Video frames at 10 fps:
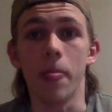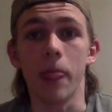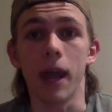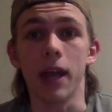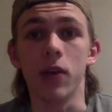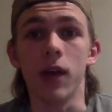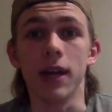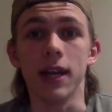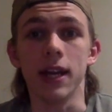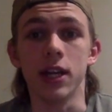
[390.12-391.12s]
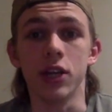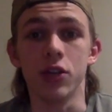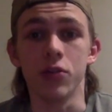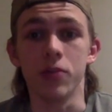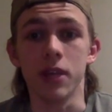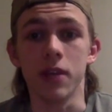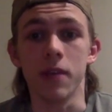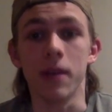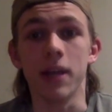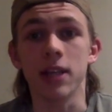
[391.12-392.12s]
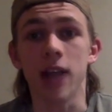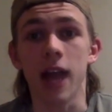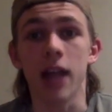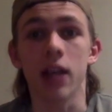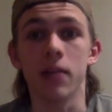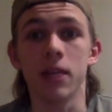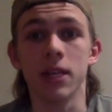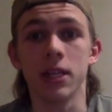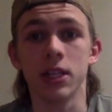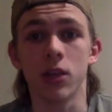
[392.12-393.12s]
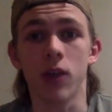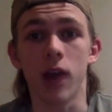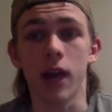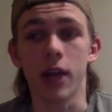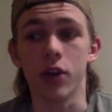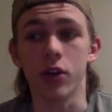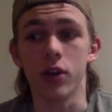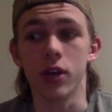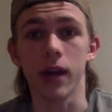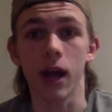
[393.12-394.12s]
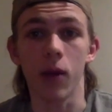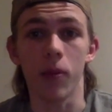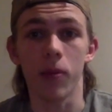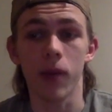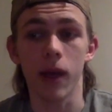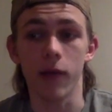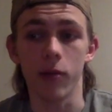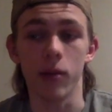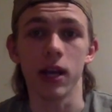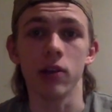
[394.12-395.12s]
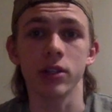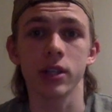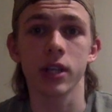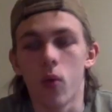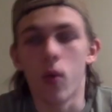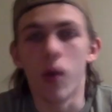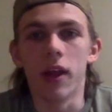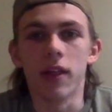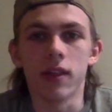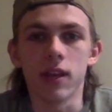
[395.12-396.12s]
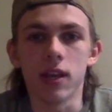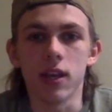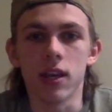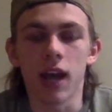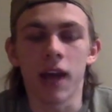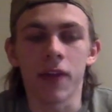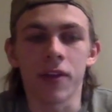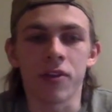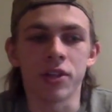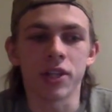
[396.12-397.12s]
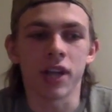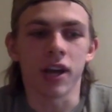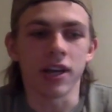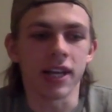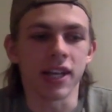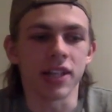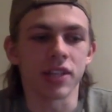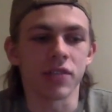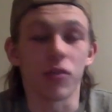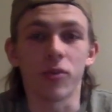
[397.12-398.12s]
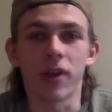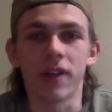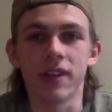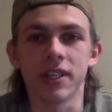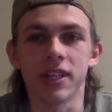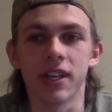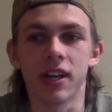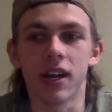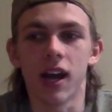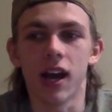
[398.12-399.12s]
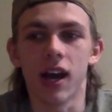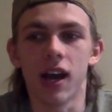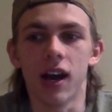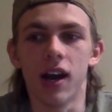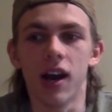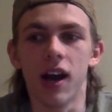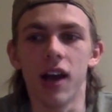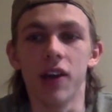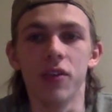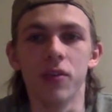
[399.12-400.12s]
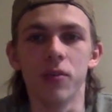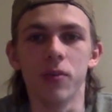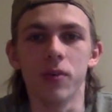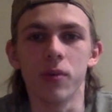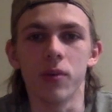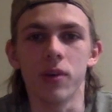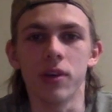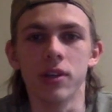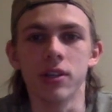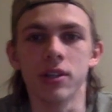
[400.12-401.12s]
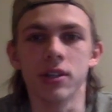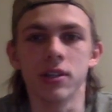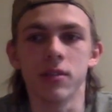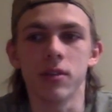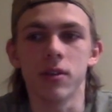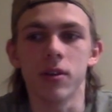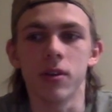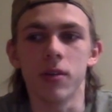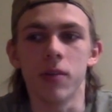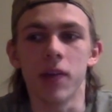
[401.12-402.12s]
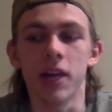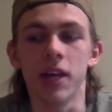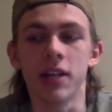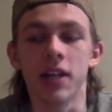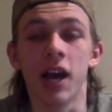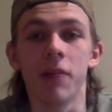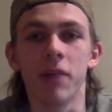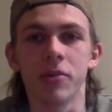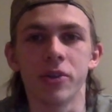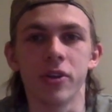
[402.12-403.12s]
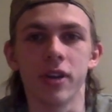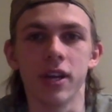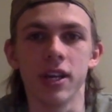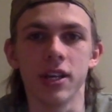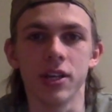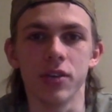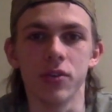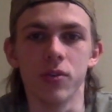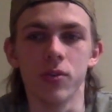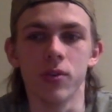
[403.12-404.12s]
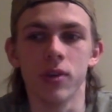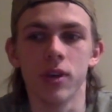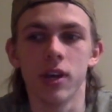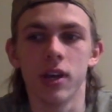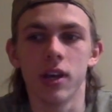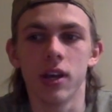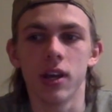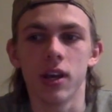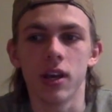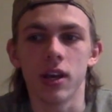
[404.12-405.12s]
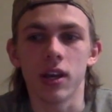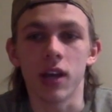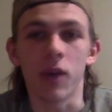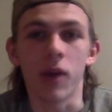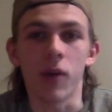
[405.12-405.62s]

I knew I needed to be the best I could be so I could help everybody else. When the Athlete Search contest rolled around this year, I knew it was my time and opportunity to get what I